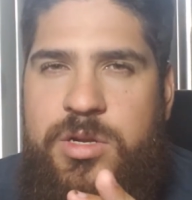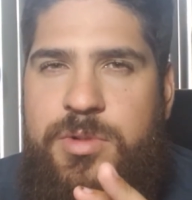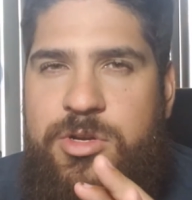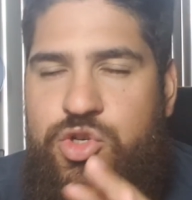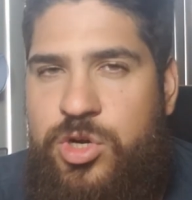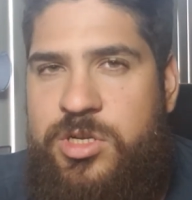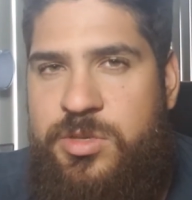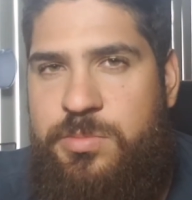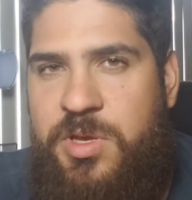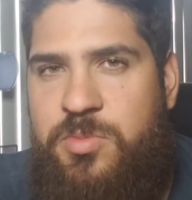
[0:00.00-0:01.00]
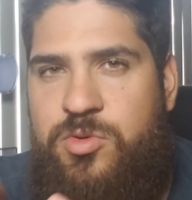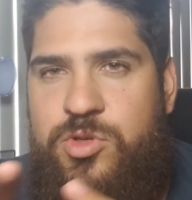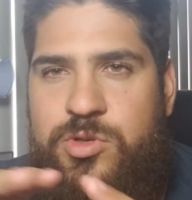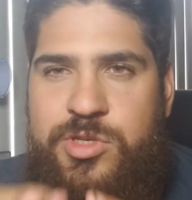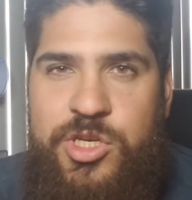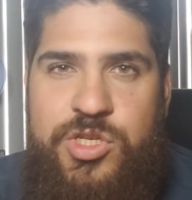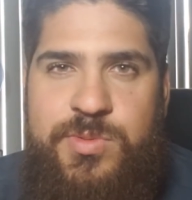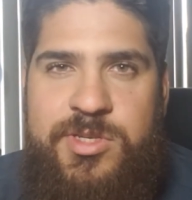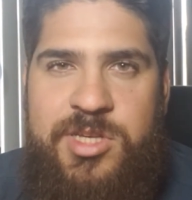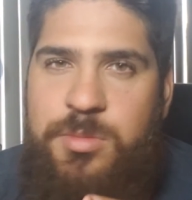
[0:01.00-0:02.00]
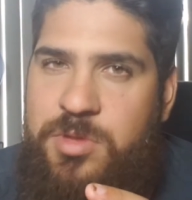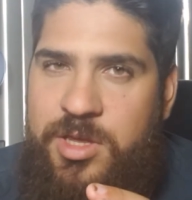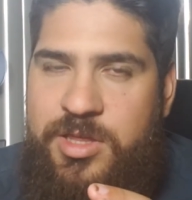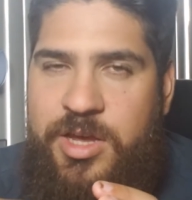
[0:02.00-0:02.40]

about trusting people to teach me something